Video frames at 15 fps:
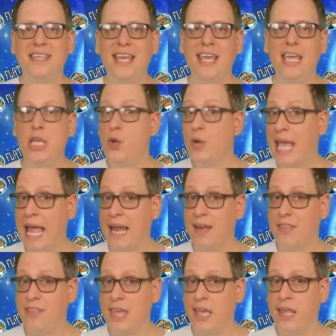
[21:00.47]
I see. You
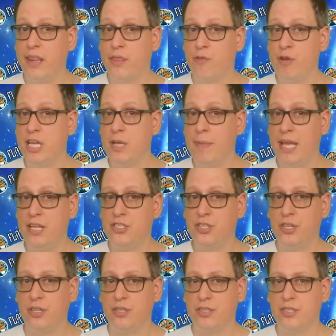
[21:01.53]
can't think in three
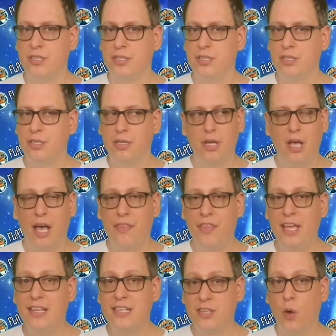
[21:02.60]
dimensions. I
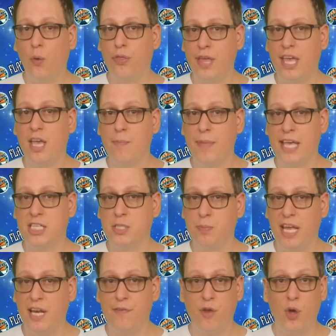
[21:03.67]
think this whole thing can be
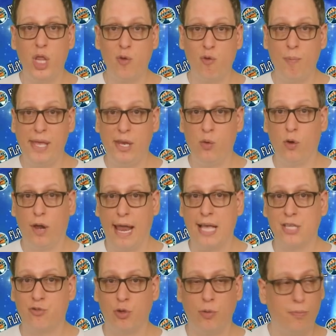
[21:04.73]
explained for you in the remedial
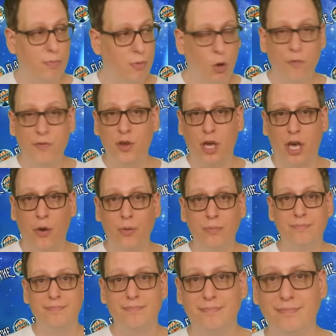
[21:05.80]
classroom. Off you
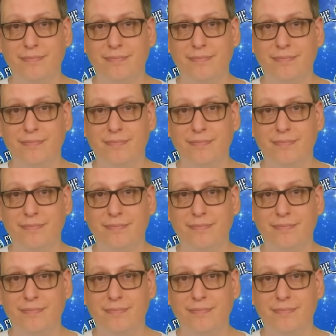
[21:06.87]
go.